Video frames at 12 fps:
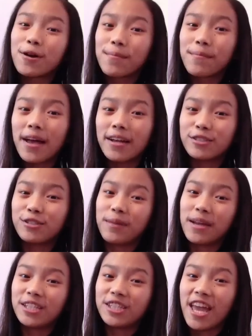Welcome back to
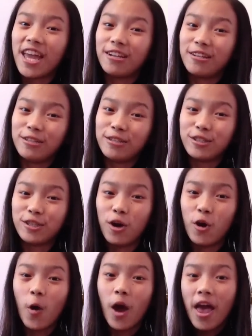my channel.
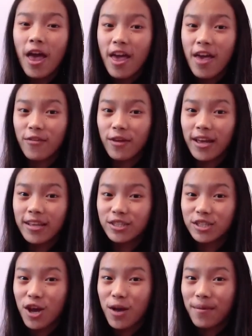So if you guys
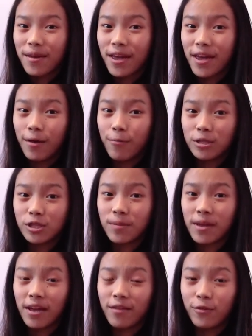saw my what's on
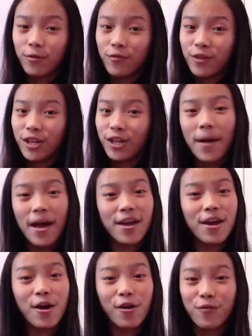my iPhone video, it
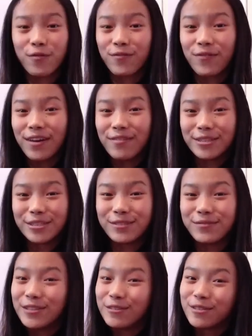got over five hundred
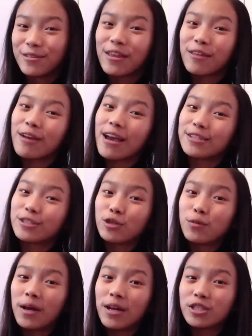views, so thank you guys so
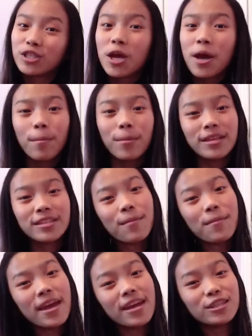much. Please help
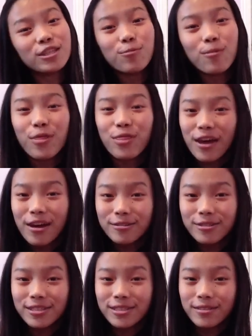me get it to one
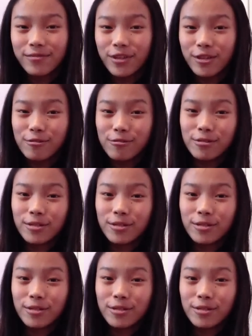thousand views.